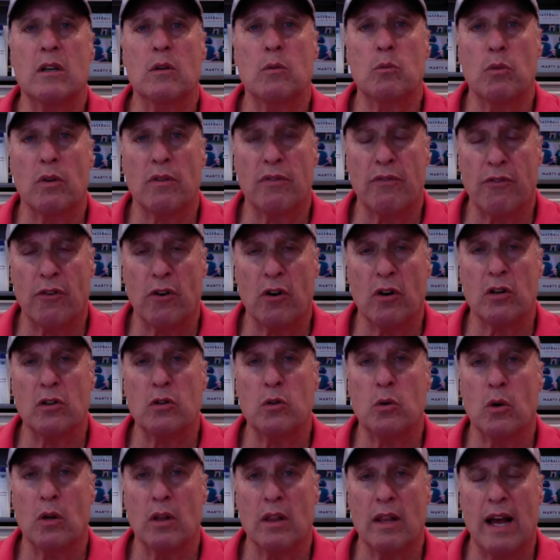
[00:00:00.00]
refer
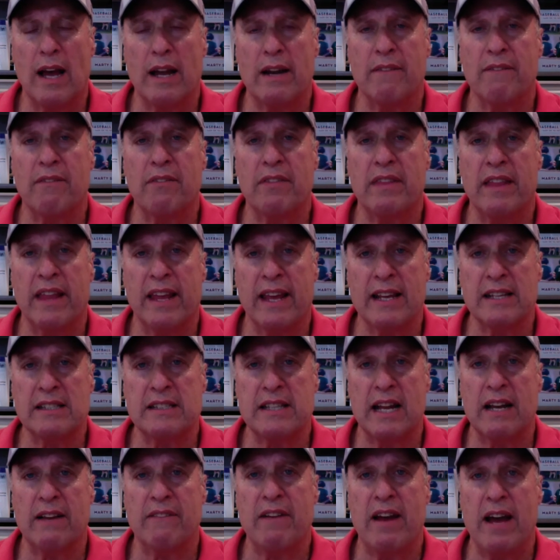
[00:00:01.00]
to a lot of things
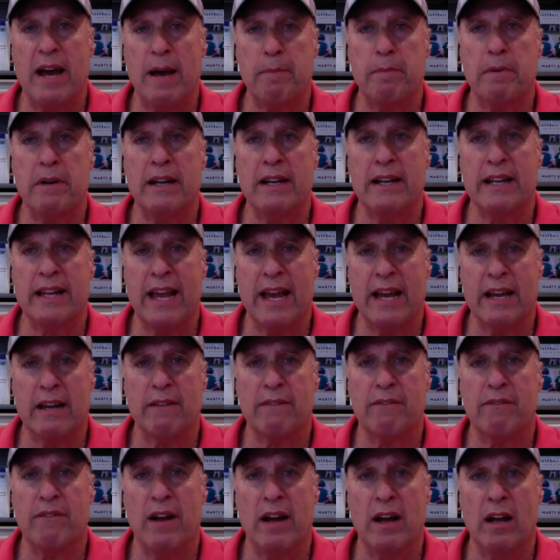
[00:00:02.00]
that have happened in the
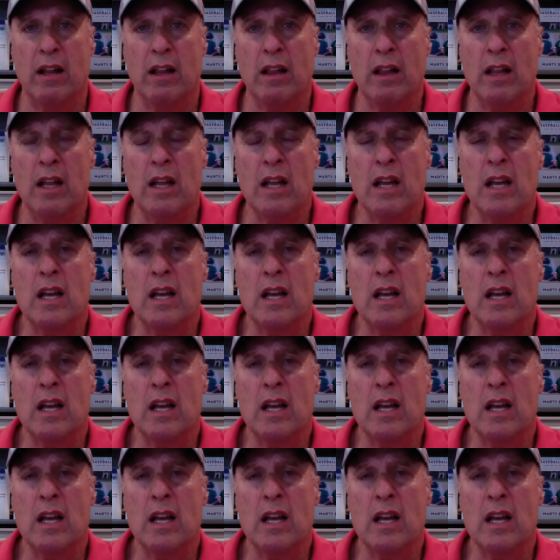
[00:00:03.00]
NFL.